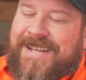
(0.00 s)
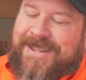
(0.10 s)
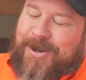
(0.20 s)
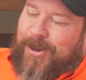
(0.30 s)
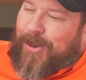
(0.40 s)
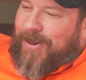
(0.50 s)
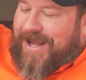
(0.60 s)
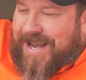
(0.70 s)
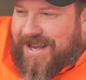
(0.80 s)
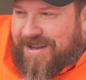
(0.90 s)
did the
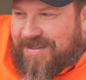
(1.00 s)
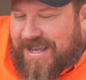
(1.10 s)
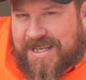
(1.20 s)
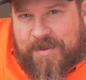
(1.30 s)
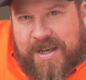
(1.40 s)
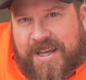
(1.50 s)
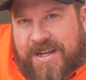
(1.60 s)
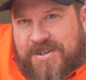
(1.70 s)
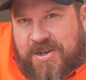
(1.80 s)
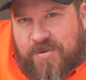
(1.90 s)
whole things my
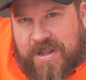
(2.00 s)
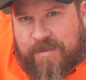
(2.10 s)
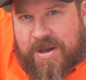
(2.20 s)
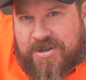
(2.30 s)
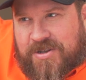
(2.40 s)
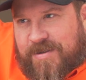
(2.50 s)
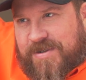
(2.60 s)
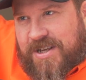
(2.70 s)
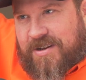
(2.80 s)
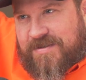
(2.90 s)
kids do when they measure
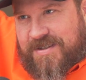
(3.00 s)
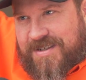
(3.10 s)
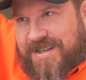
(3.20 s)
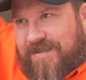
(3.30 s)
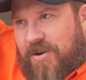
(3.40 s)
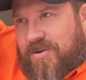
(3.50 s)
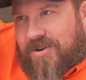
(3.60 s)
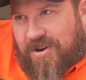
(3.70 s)
themselves. Instead of going